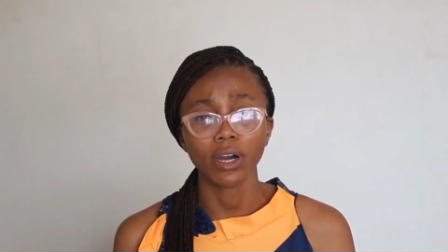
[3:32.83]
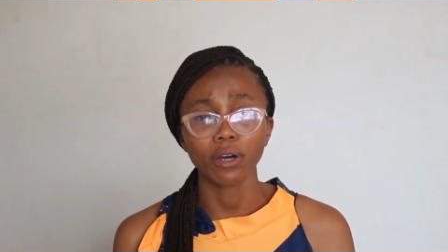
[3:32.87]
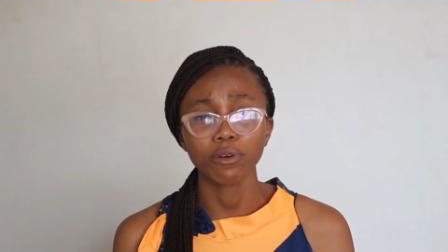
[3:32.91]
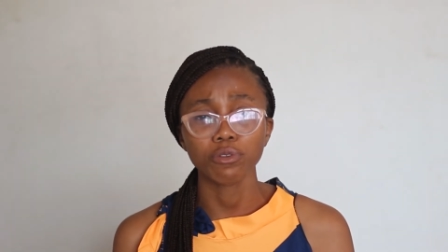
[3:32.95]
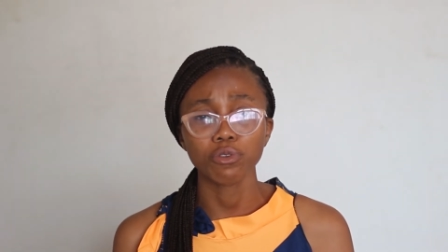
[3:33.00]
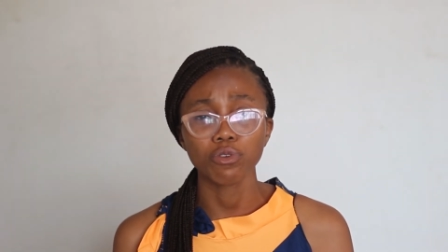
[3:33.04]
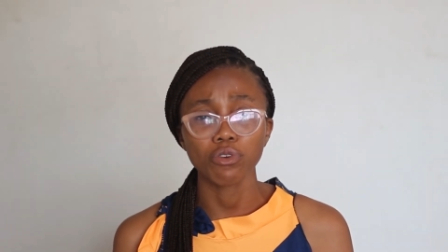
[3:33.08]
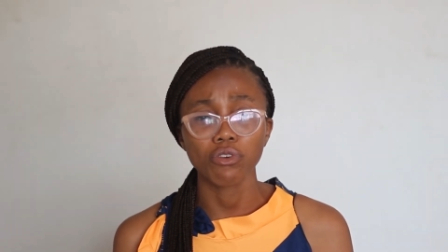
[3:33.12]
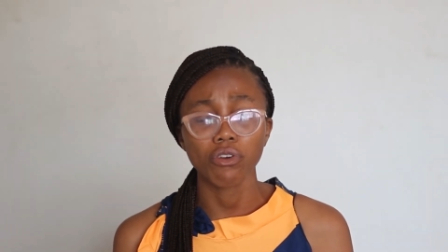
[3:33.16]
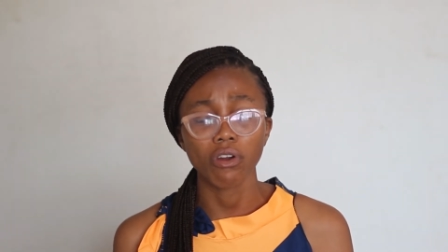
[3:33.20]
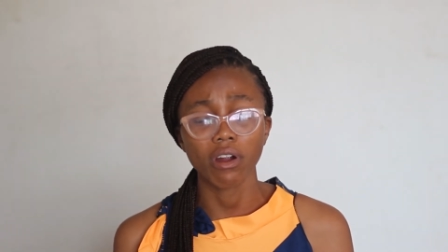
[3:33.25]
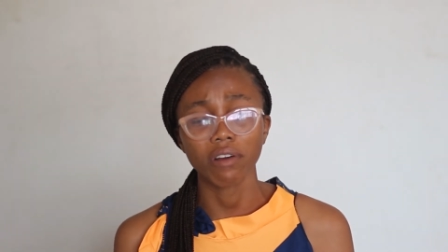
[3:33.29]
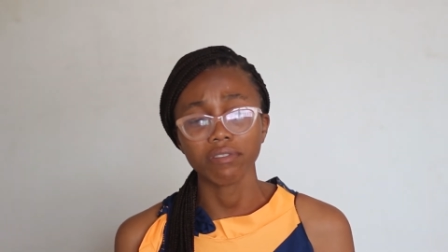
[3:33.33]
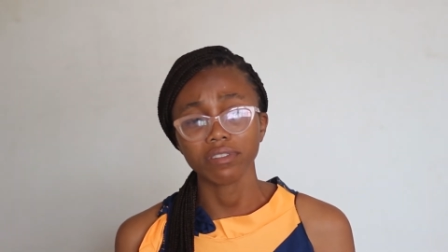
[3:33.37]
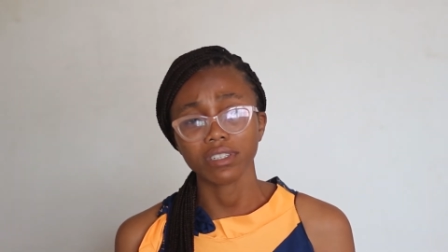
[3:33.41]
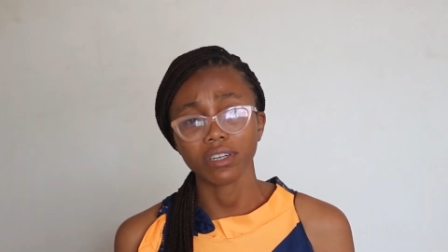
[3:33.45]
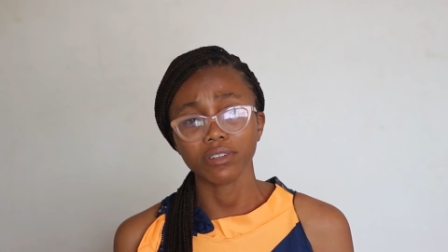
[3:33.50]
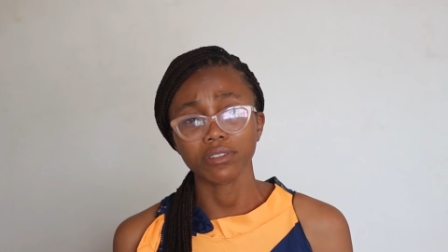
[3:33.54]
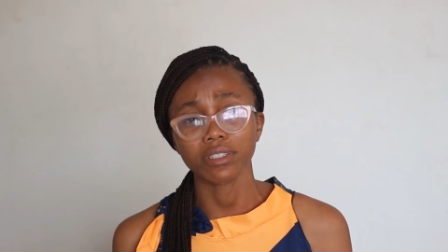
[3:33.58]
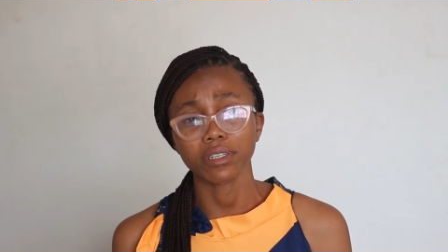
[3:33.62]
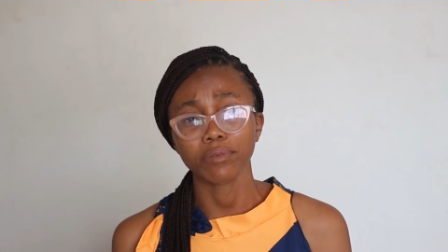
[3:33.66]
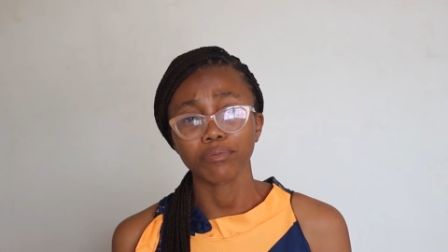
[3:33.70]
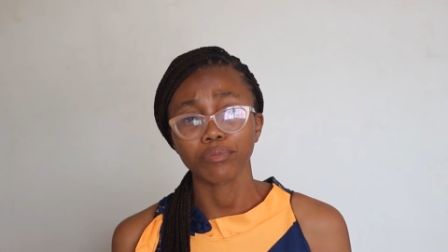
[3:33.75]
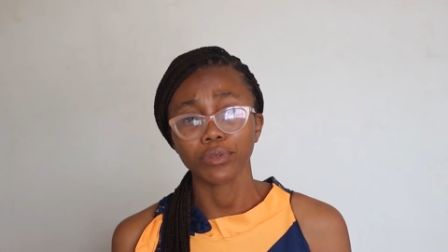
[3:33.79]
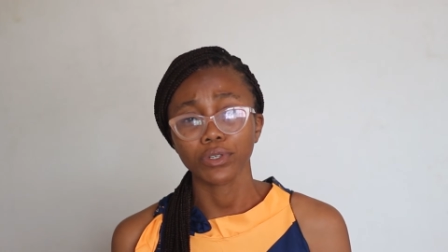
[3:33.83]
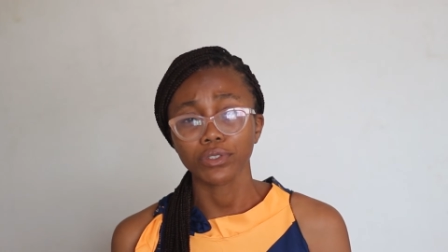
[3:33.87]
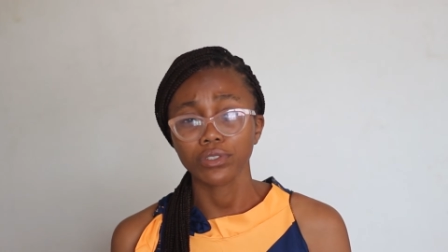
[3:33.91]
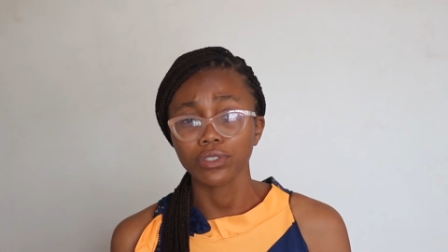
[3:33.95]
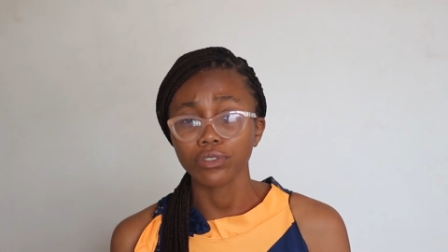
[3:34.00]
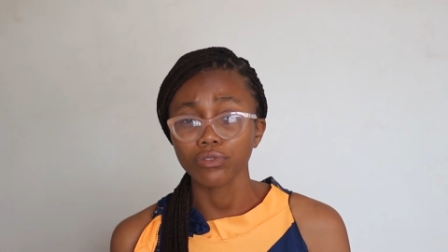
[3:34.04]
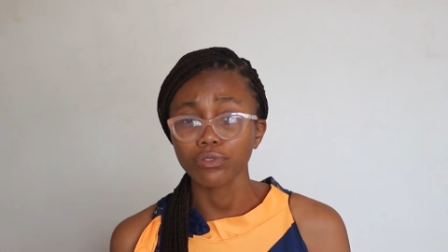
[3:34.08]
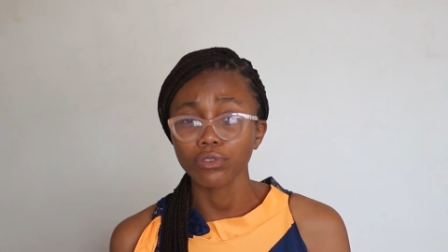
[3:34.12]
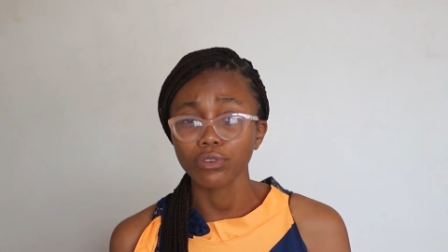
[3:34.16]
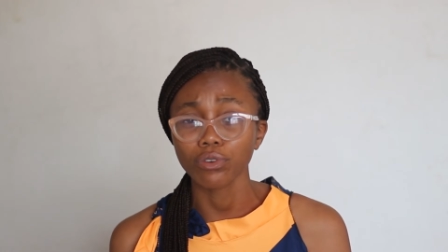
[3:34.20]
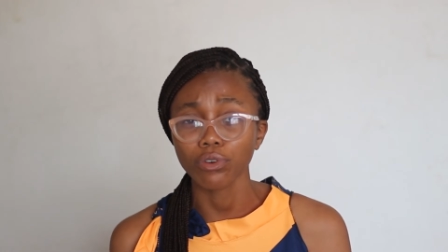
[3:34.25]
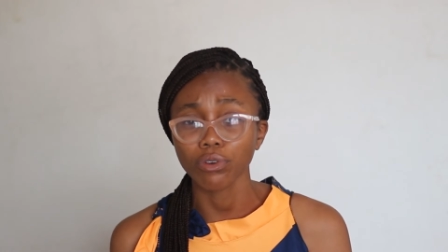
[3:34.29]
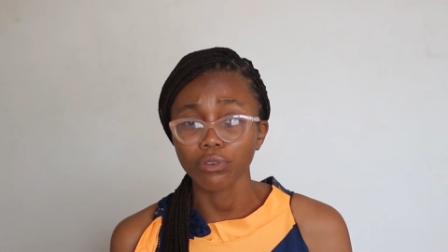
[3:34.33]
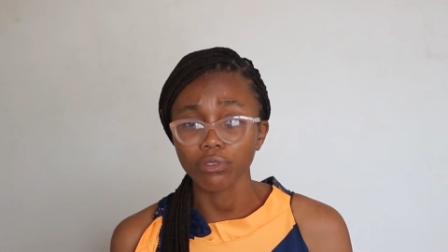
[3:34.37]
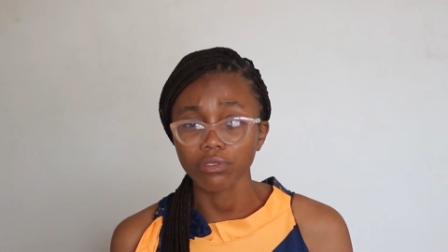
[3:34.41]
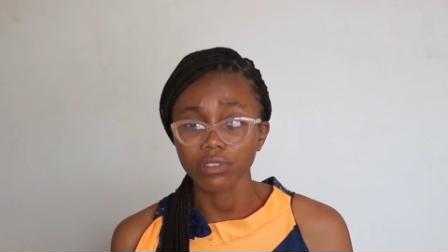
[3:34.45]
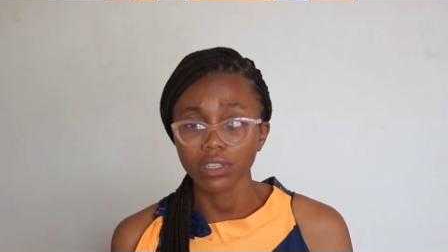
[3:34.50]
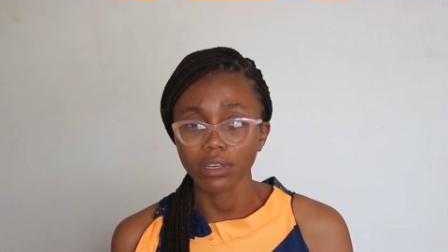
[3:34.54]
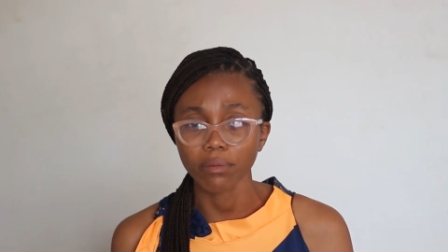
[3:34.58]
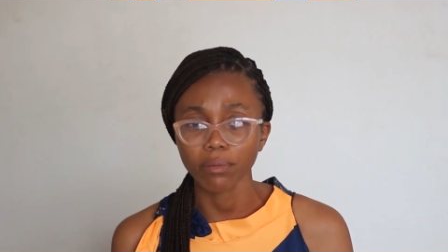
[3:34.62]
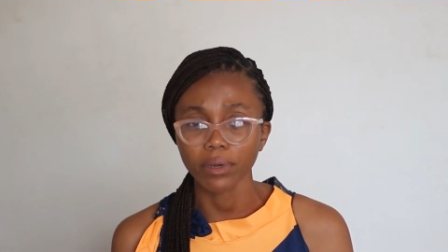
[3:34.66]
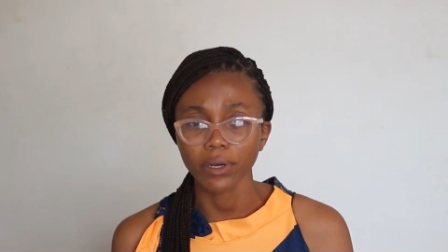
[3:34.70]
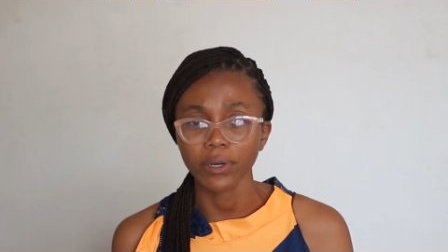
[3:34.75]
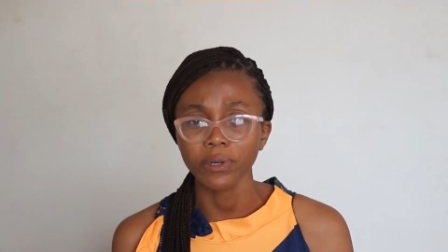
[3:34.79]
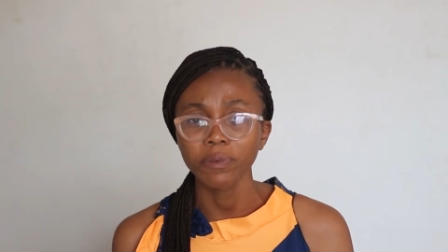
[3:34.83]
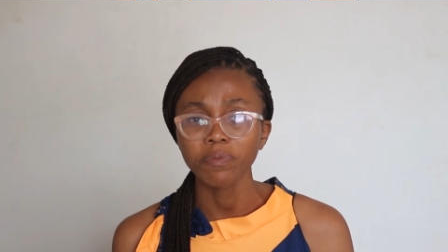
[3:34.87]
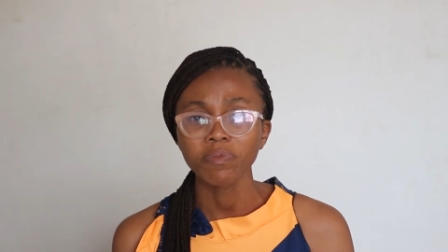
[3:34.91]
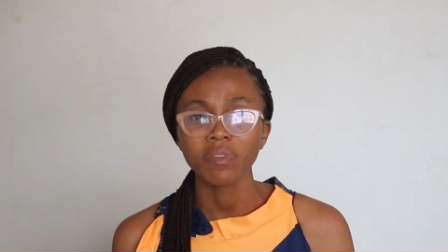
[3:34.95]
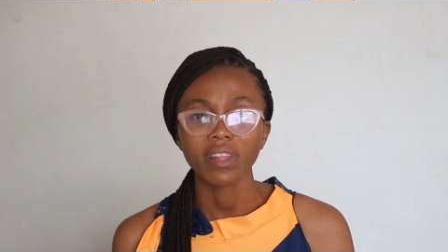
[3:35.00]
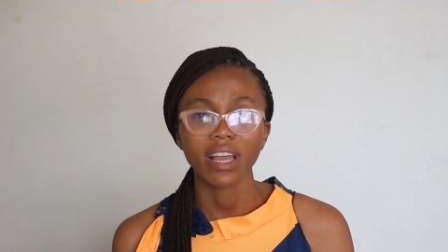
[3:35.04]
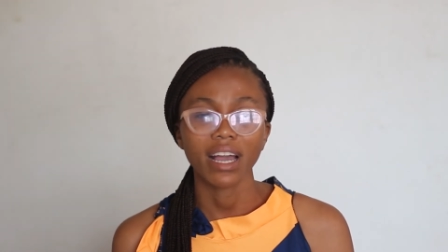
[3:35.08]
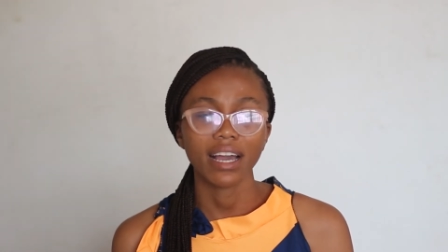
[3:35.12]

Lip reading: how to craft out a beautiful cold email.